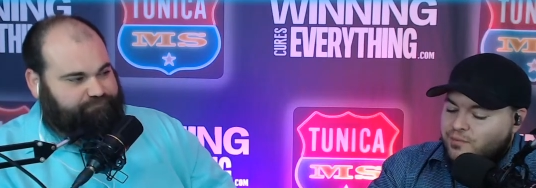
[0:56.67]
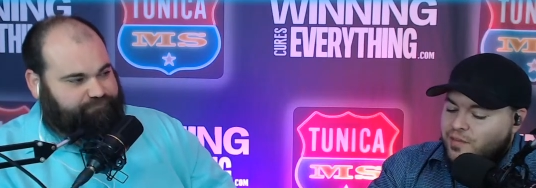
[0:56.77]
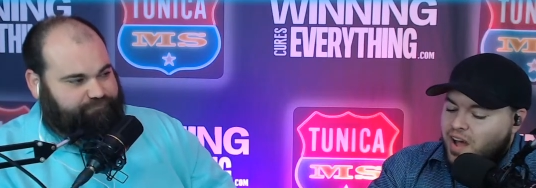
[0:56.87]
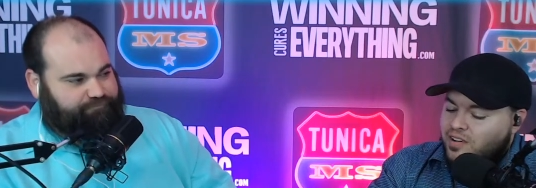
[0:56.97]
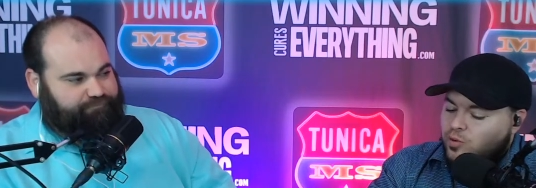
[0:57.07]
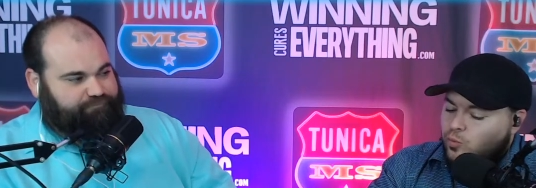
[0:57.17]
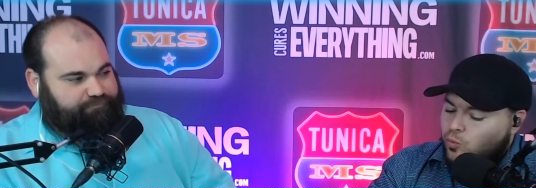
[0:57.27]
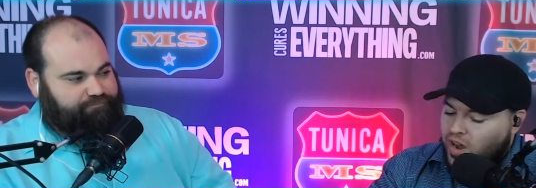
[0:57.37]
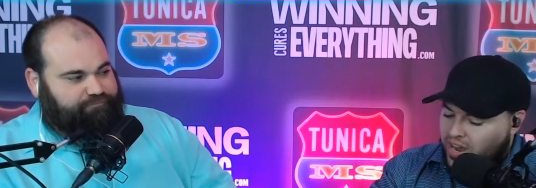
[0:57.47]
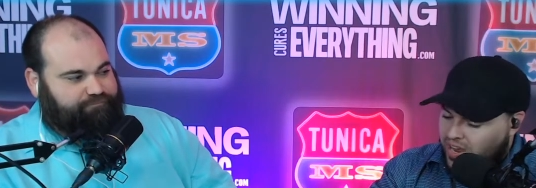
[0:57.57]
Speaker 1: find a
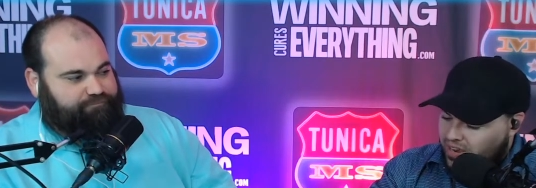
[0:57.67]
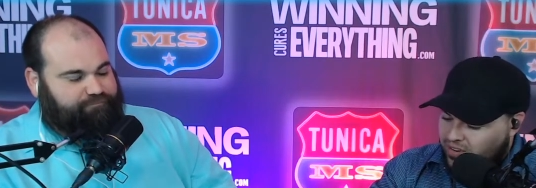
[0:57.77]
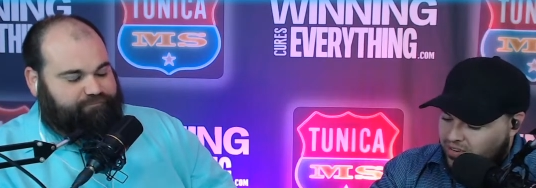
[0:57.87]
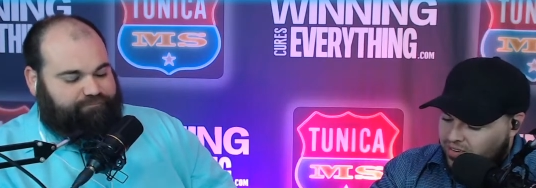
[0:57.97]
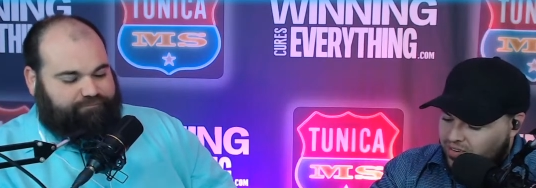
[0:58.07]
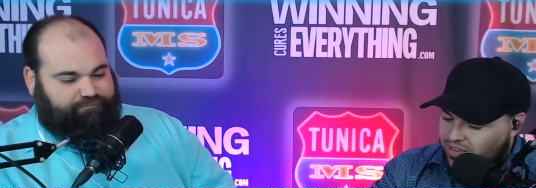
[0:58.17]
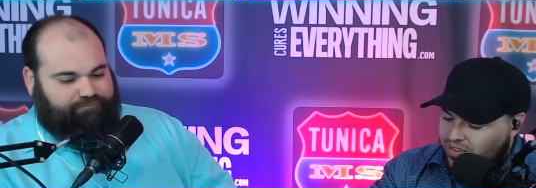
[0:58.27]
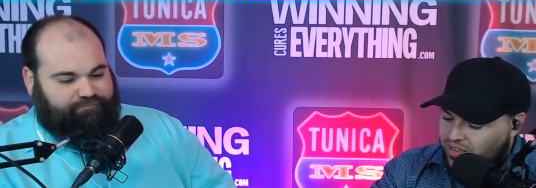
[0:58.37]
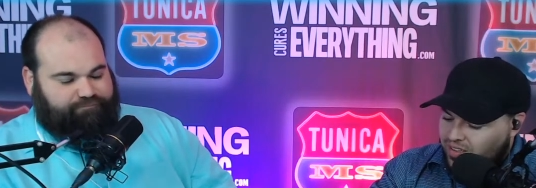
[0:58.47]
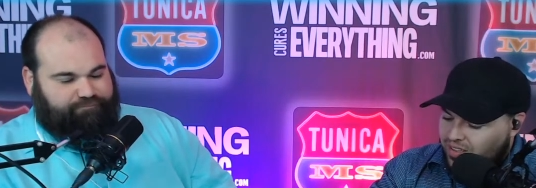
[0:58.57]
way
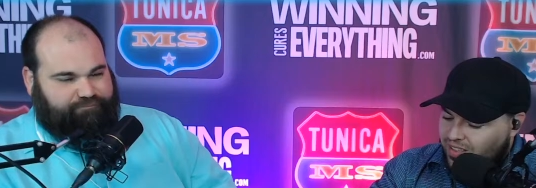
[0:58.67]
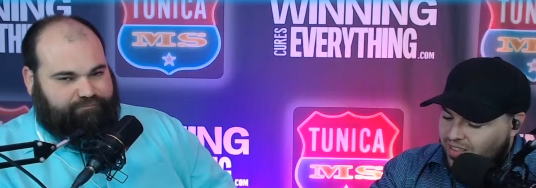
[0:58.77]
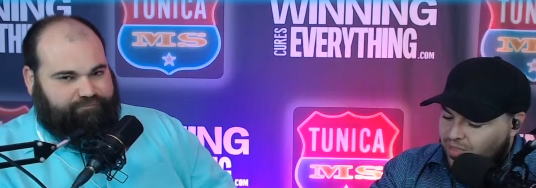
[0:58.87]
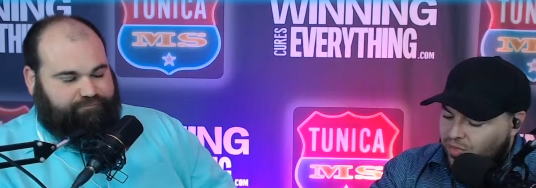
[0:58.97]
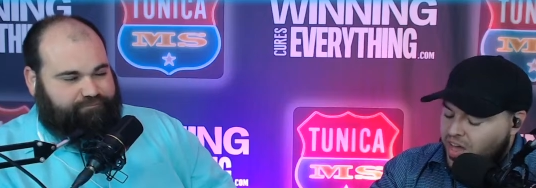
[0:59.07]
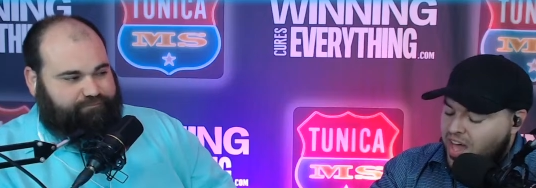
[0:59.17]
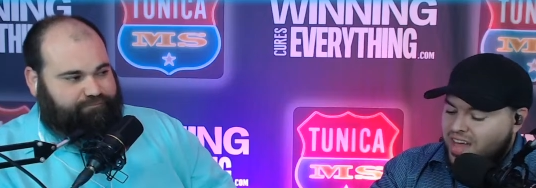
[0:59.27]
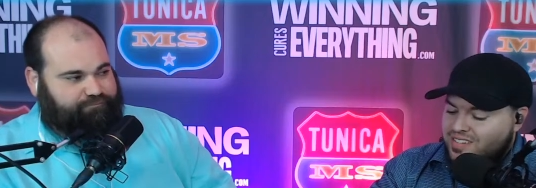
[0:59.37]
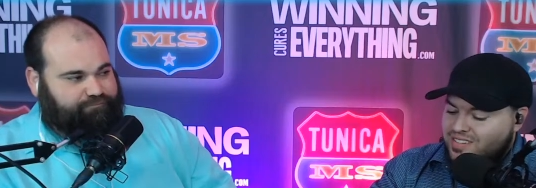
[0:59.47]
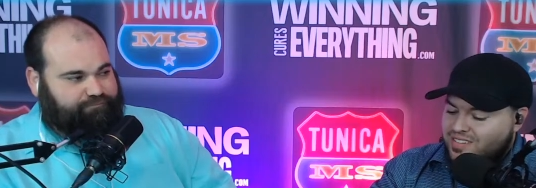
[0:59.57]

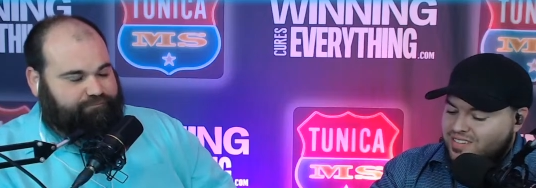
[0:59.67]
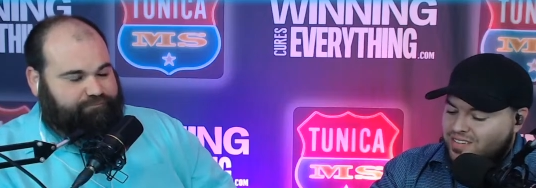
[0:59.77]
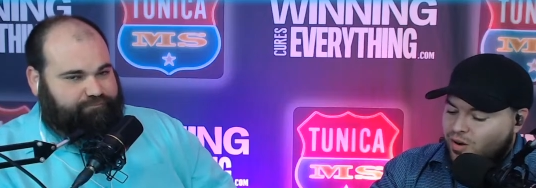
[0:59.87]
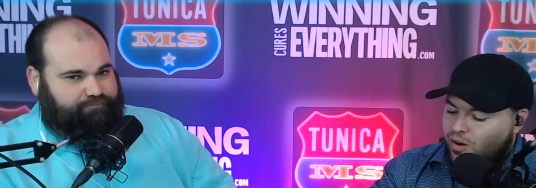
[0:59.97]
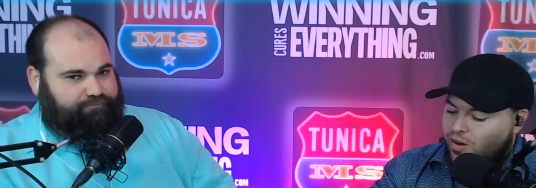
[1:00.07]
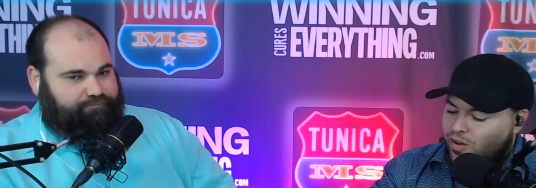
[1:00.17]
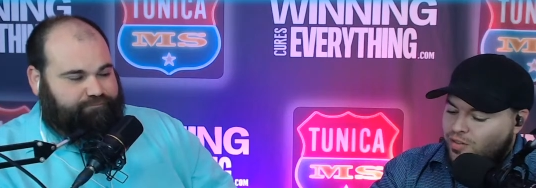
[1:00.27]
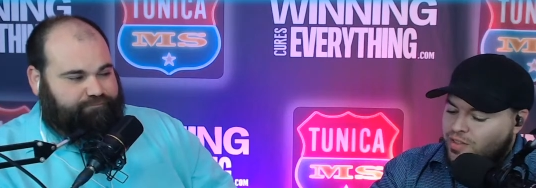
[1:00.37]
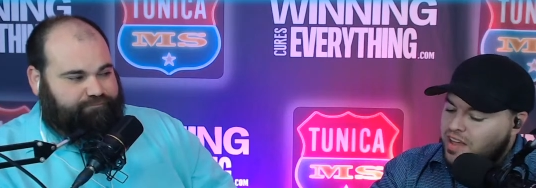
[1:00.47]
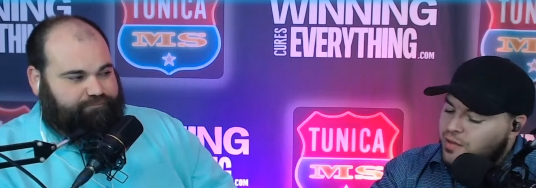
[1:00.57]
that
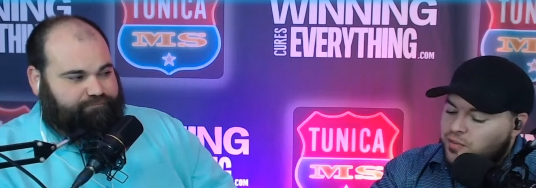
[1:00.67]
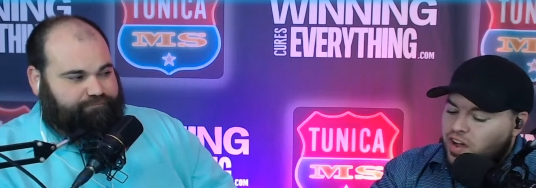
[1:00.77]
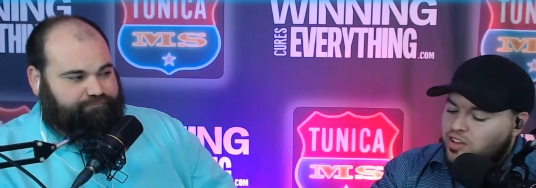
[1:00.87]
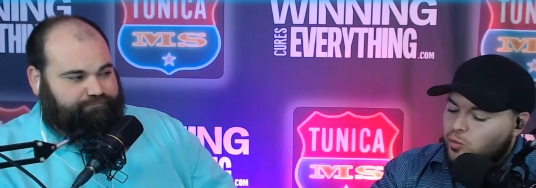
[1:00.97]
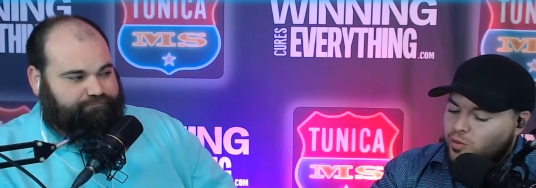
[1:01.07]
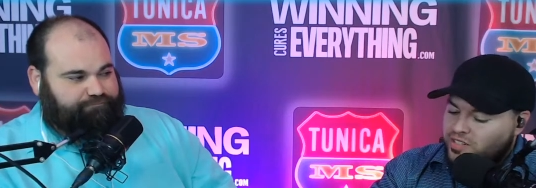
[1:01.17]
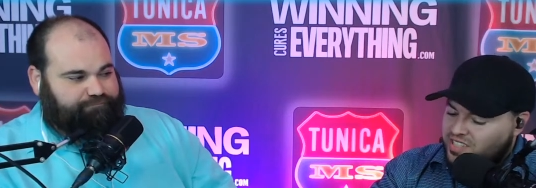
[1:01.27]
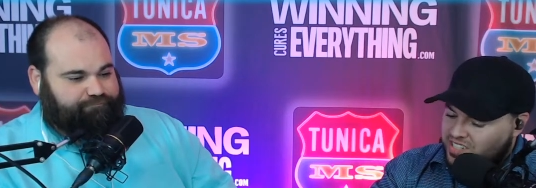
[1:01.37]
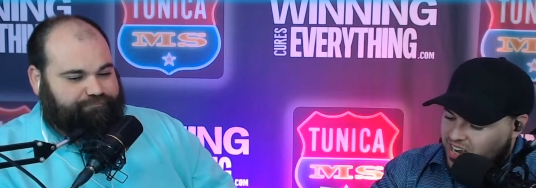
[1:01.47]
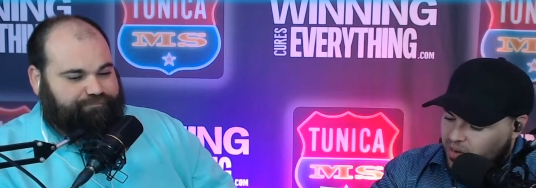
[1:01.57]
FIU wins
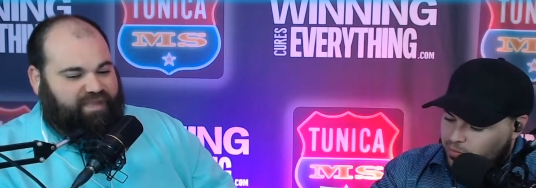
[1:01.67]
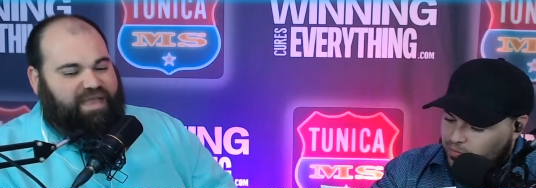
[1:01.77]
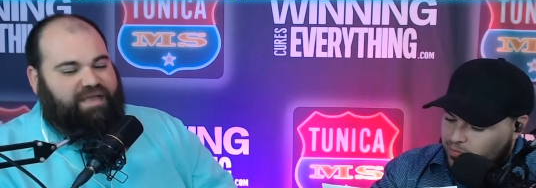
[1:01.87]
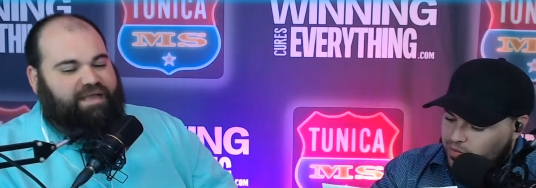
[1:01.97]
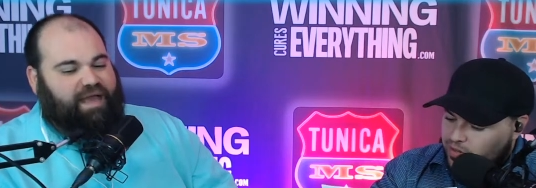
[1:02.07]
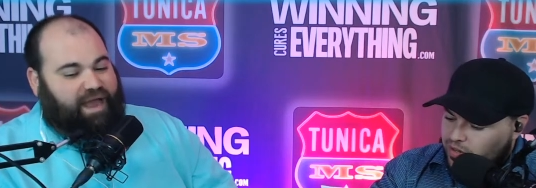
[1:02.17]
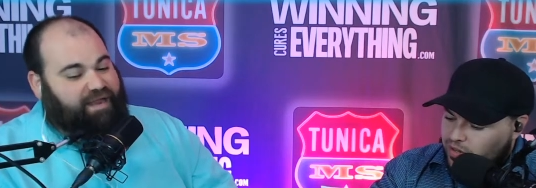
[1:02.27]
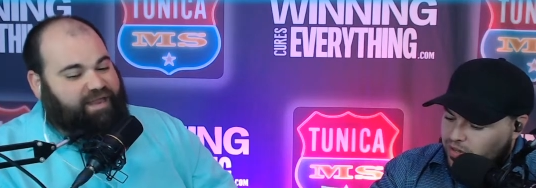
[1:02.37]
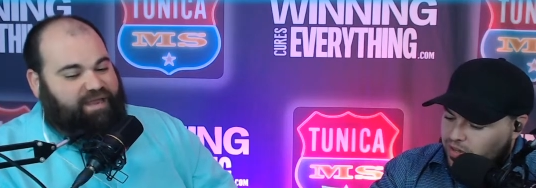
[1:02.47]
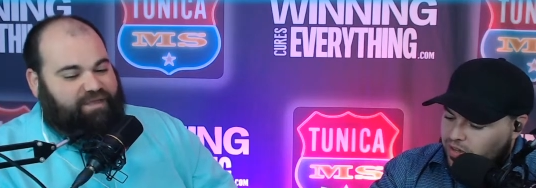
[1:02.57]
this game.
Speaker 2: I
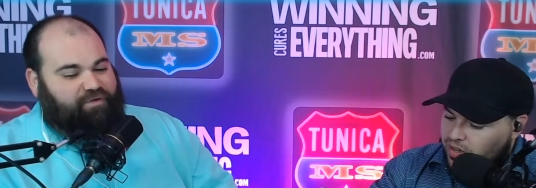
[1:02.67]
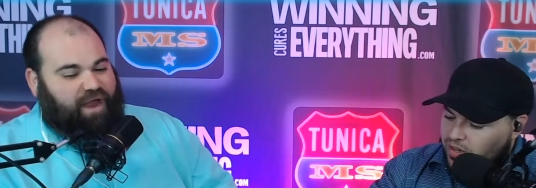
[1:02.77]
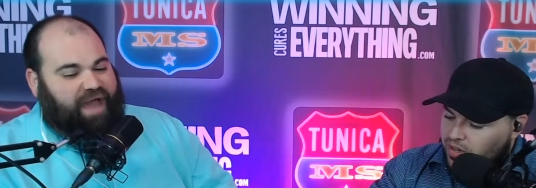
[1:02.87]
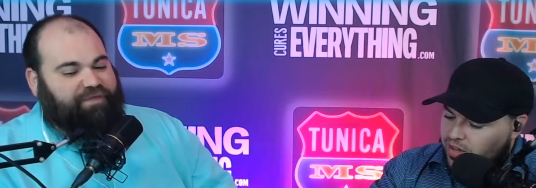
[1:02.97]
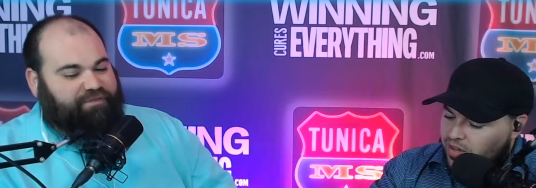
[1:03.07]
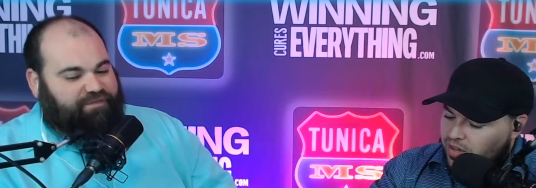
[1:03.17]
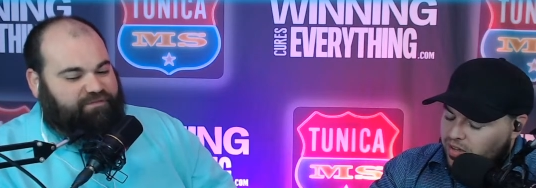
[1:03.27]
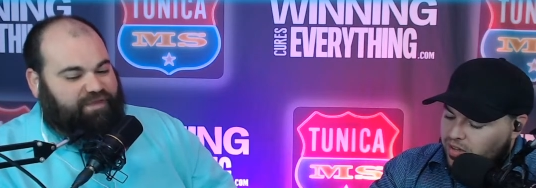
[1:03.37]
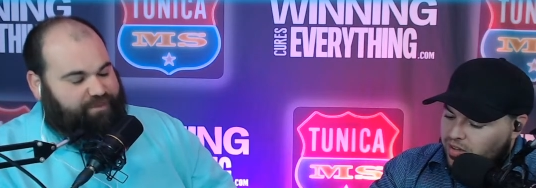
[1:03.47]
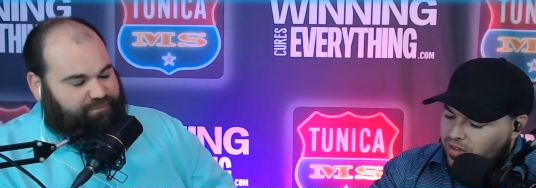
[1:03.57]
can't either. I thought
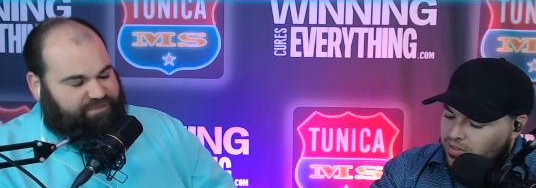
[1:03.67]
this line was